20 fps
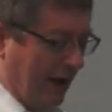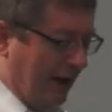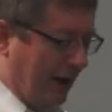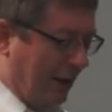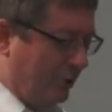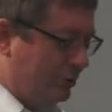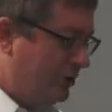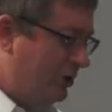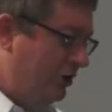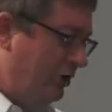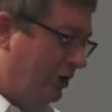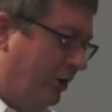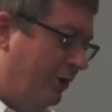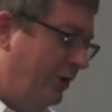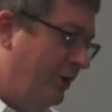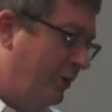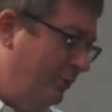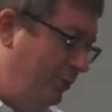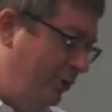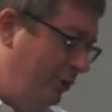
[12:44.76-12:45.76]
And I was a
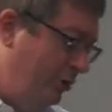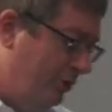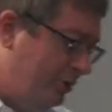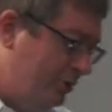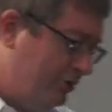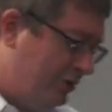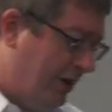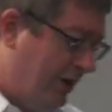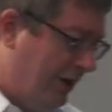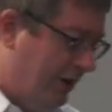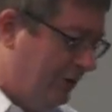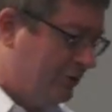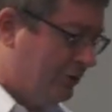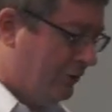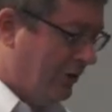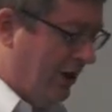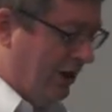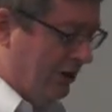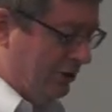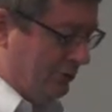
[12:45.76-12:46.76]
young computer science
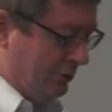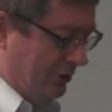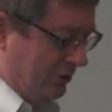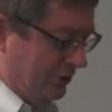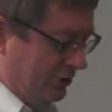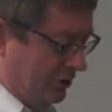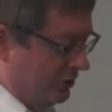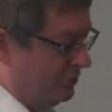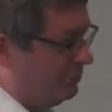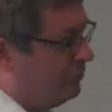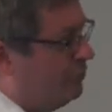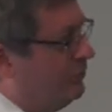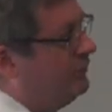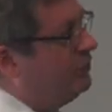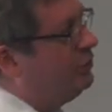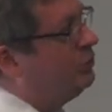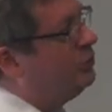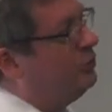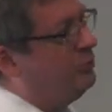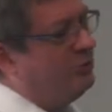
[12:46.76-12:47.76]
graduate just
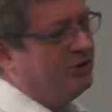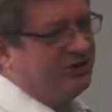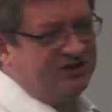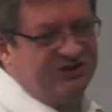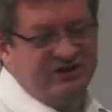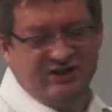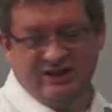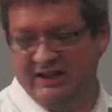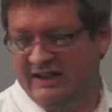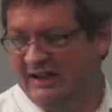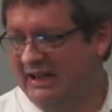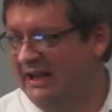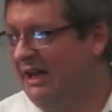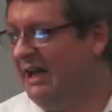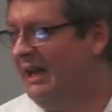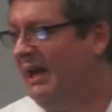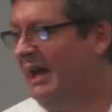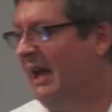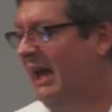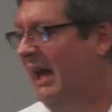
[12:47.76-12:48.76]
moving to a big city,
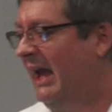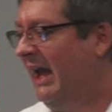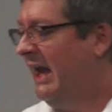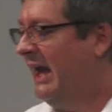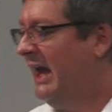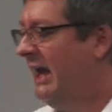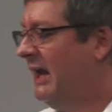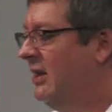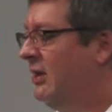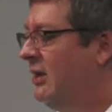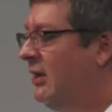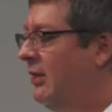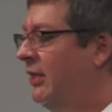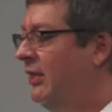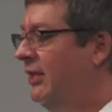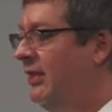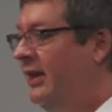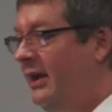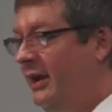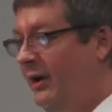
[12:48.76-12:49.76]
and
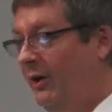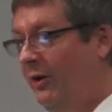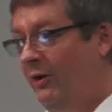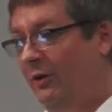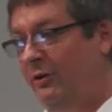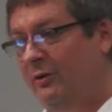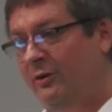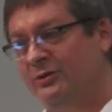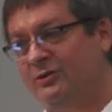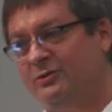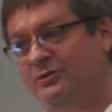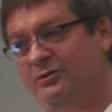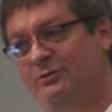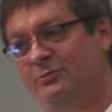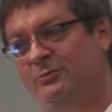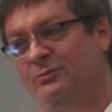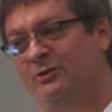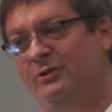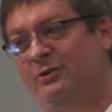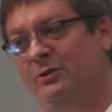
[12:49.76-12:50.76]
their
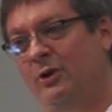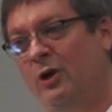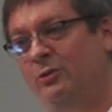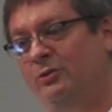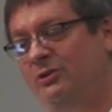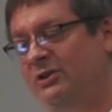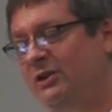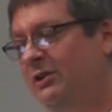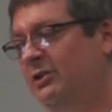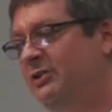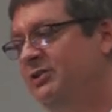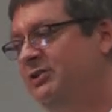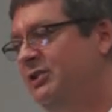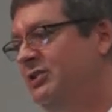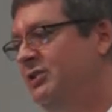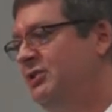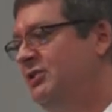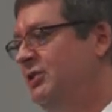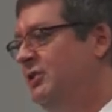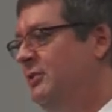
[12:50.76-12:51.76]
hotel
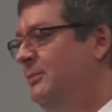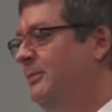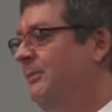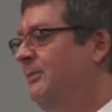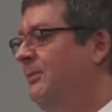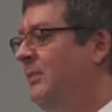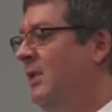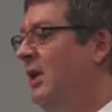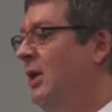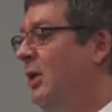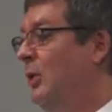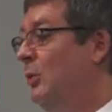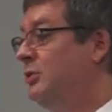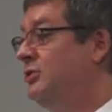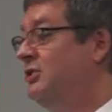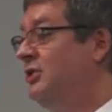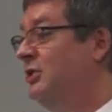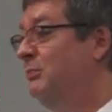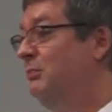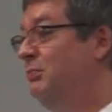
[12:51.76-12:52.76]
system
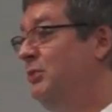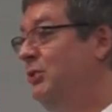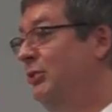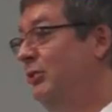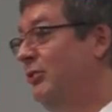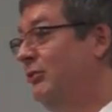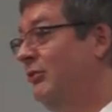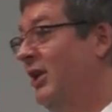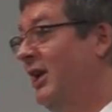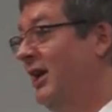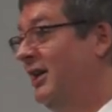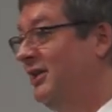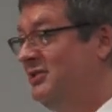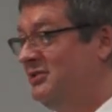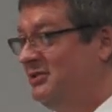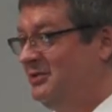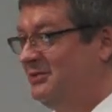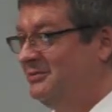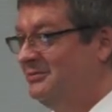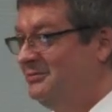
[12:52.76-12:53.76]
was
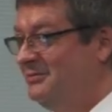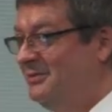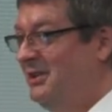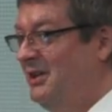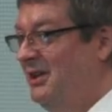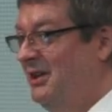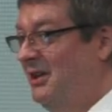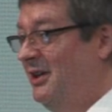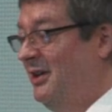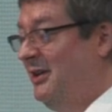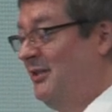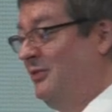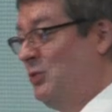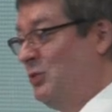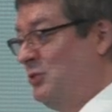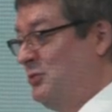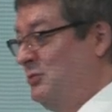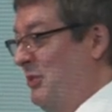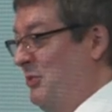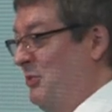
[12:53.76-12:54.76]
computerized. Of
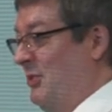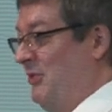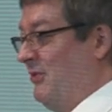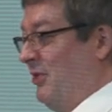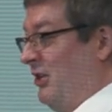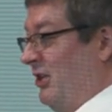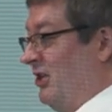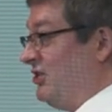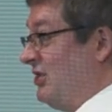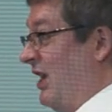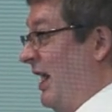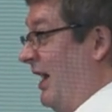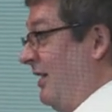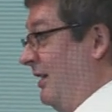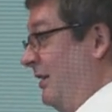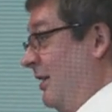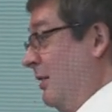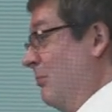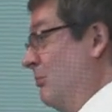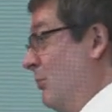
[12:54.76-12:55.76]
course, made me very excited.